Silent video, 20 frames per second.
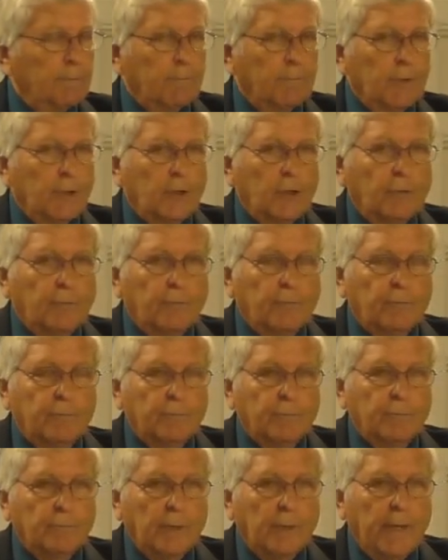Brother
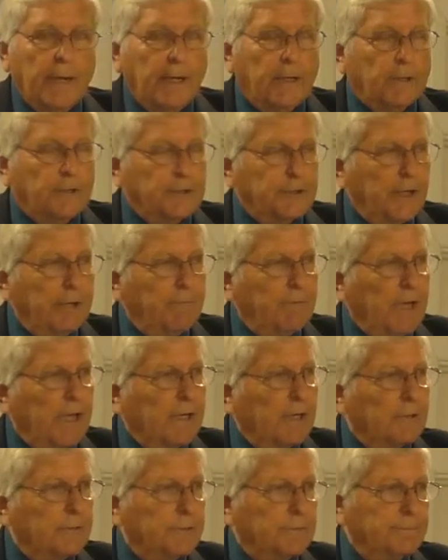Ander, Steven
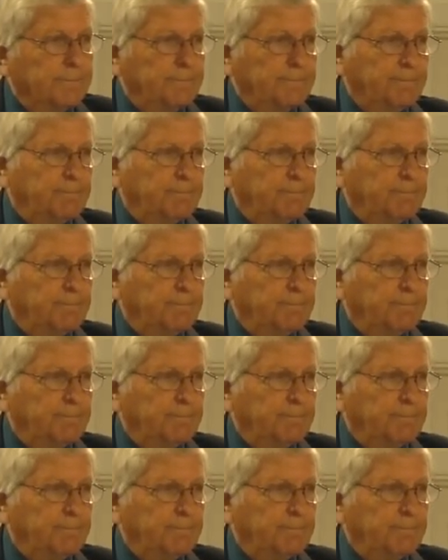Anderson